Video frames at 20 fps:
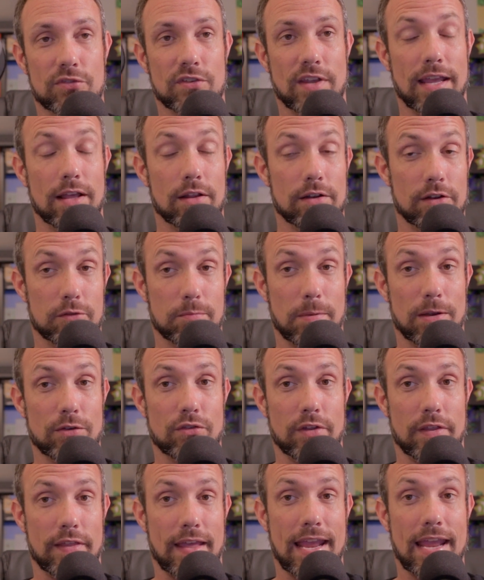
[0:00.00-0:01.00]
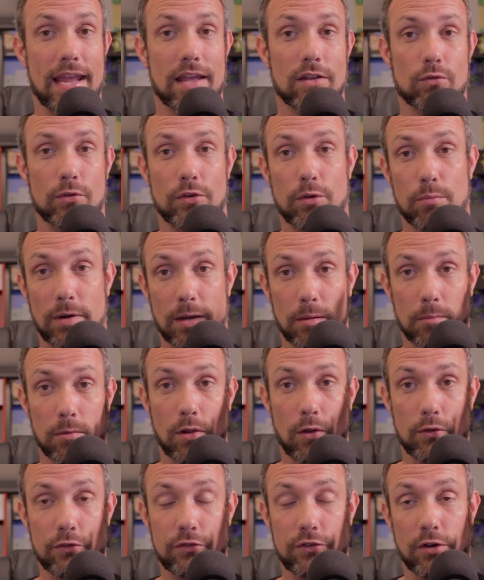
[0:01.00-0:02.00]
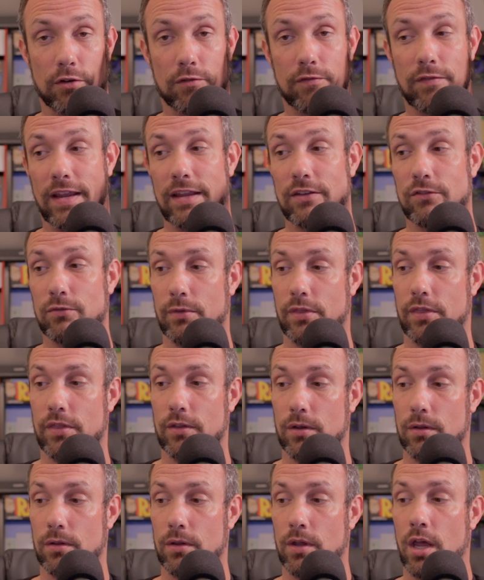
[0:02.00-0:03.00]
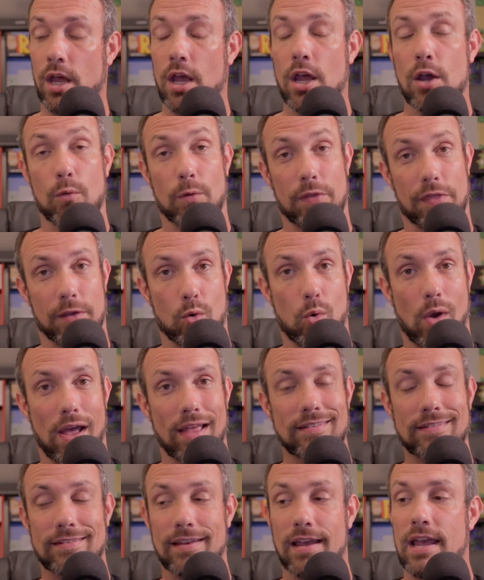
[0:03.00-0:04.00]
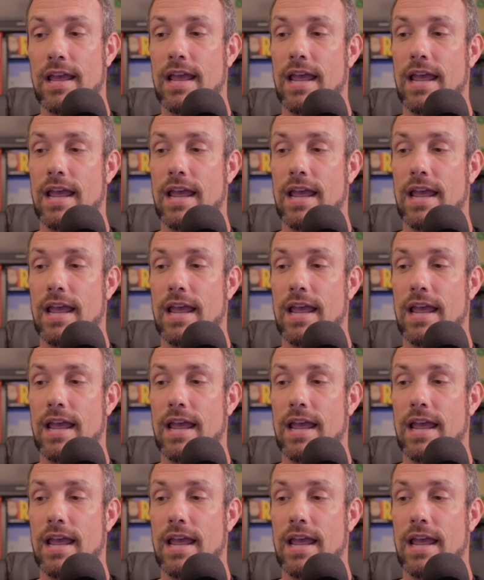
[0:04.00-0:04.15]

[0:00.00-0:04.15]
scale and especially the hands when you bring them close to your face with the Quest.